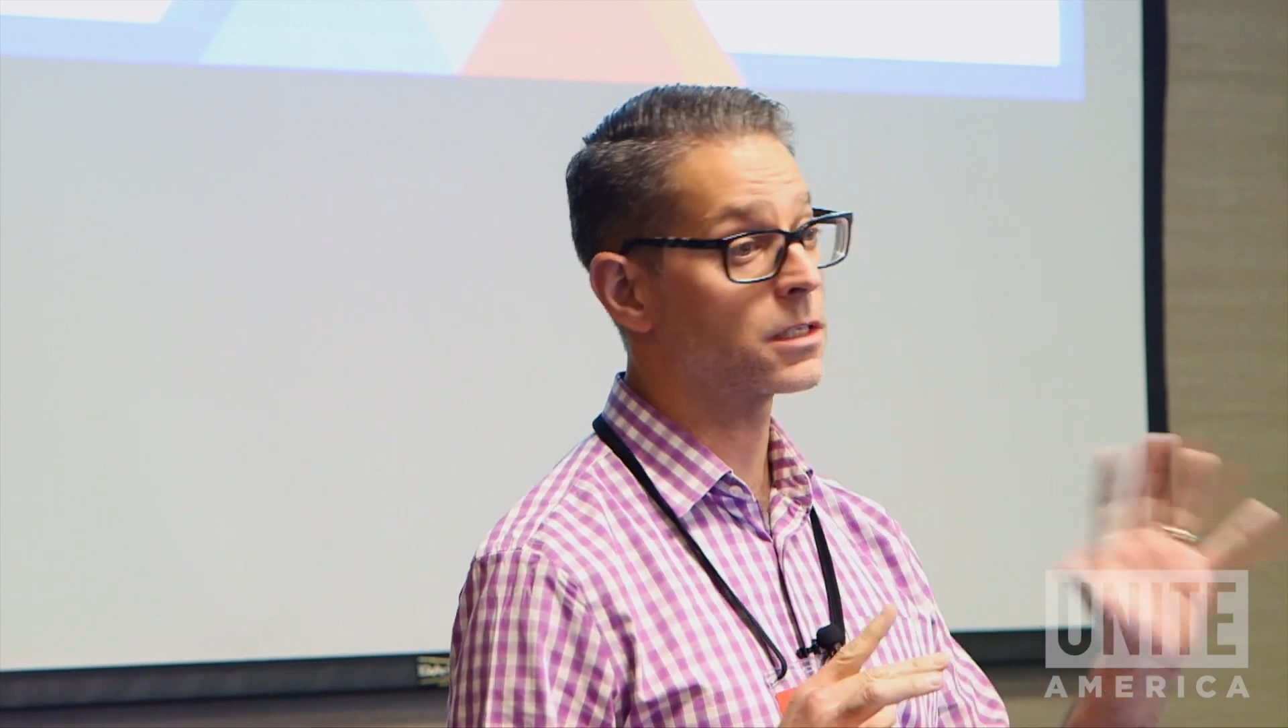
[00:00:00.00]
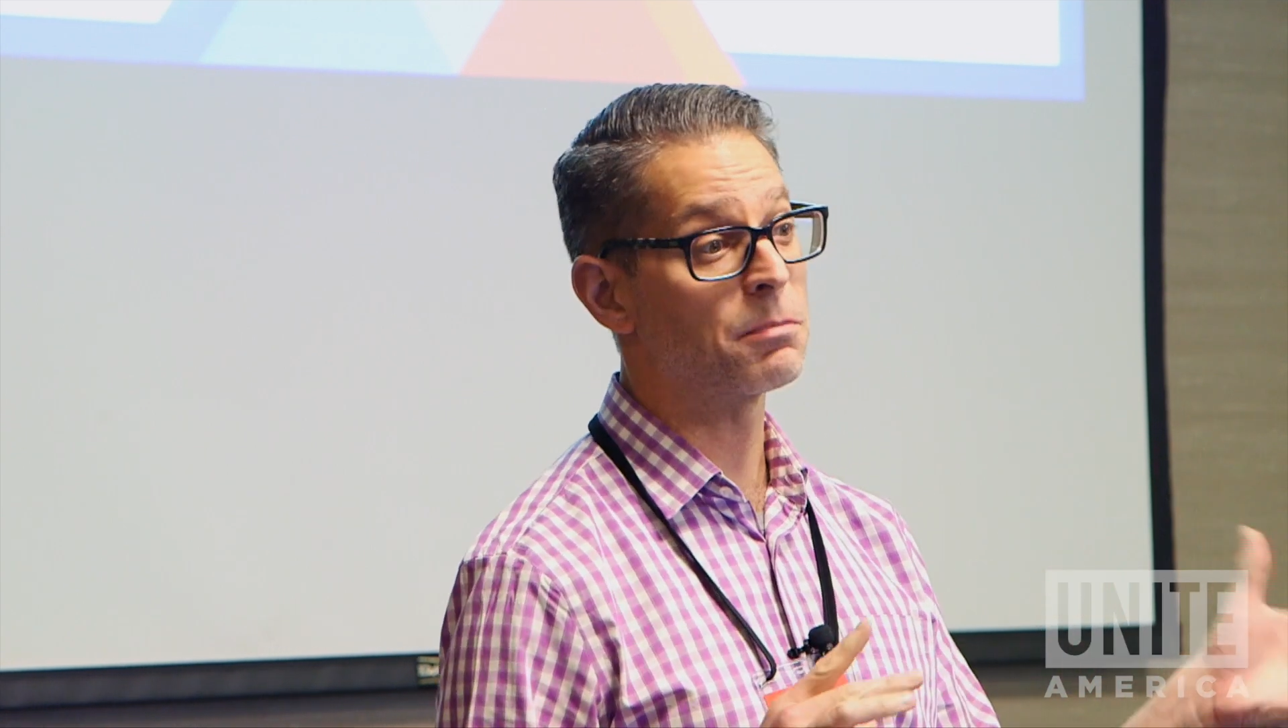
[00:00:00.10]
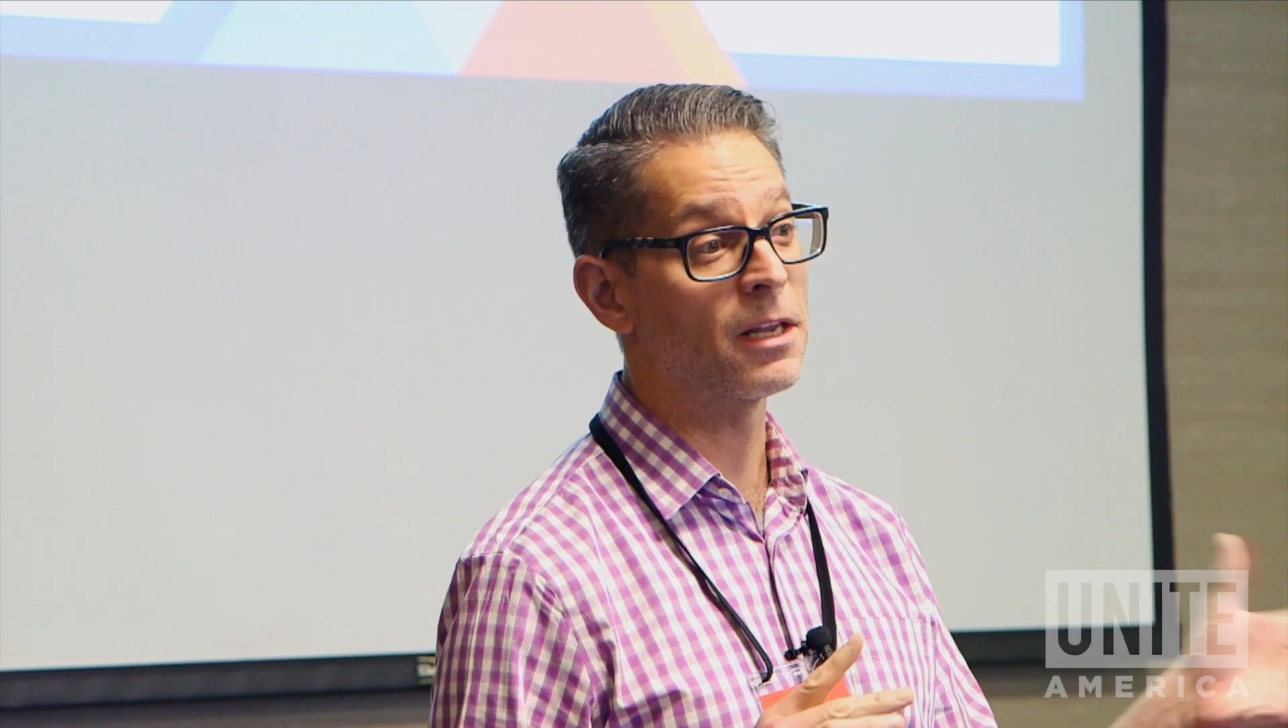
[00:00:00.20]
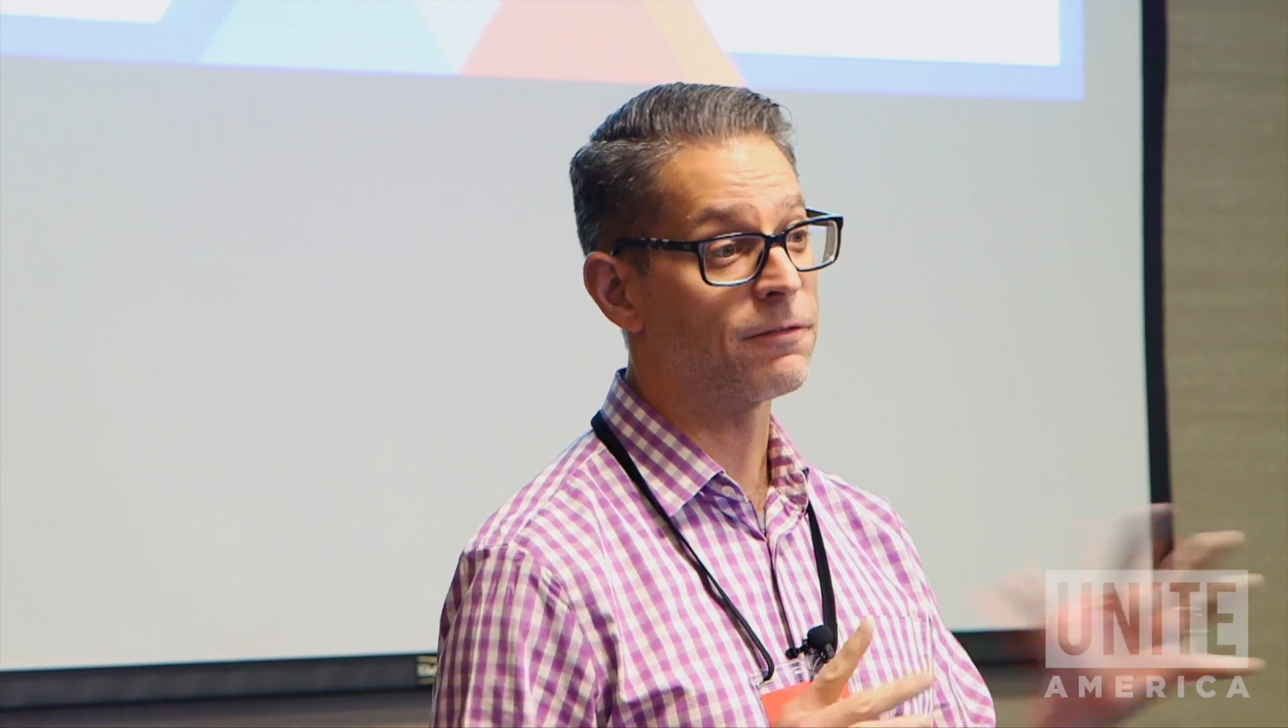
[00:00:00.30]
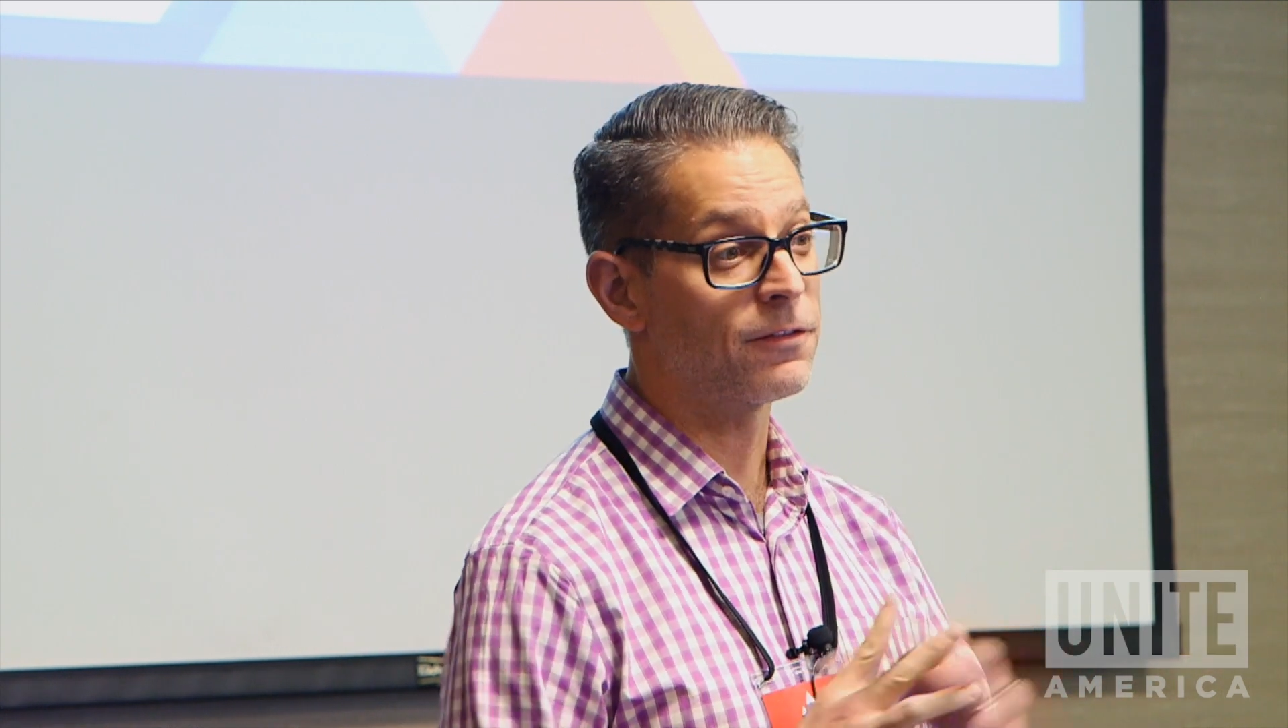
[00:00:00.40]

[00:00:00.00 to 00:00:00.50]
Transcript: split